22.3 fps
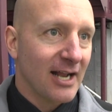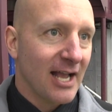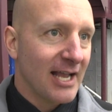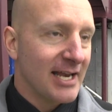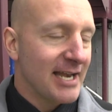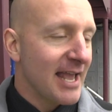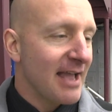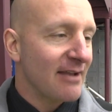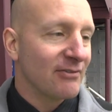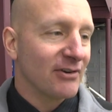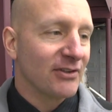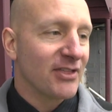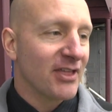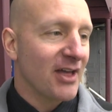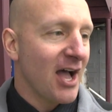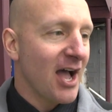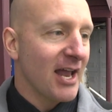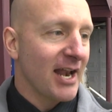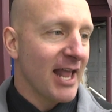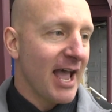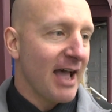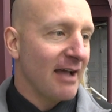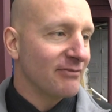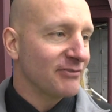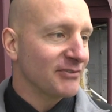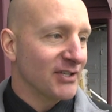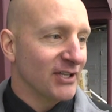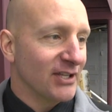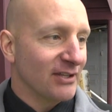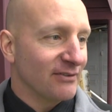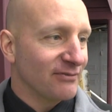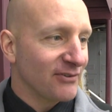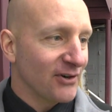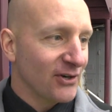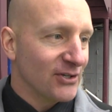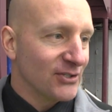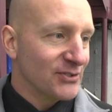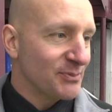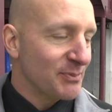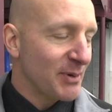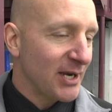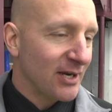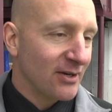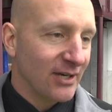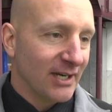I never thought after the first
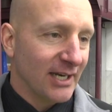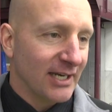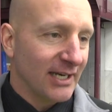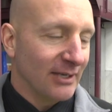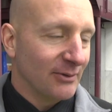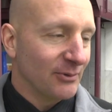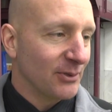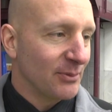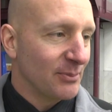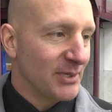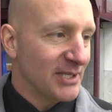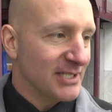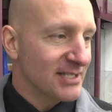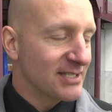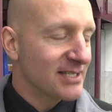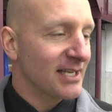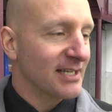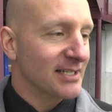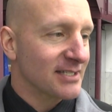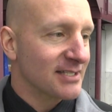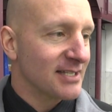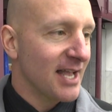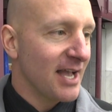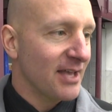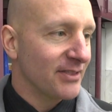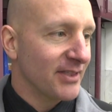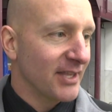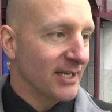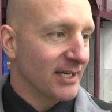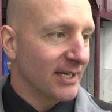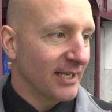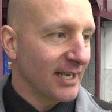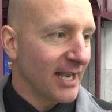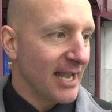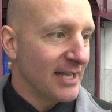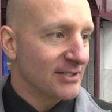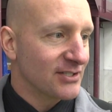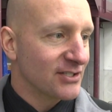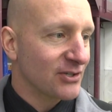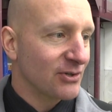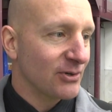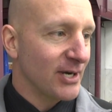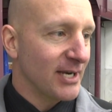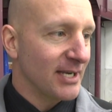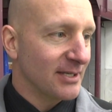period it would be 6 nothing
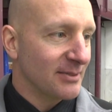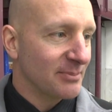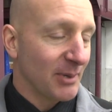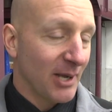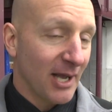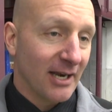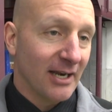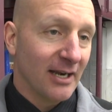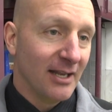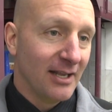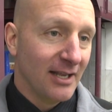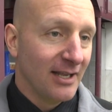against Creek, but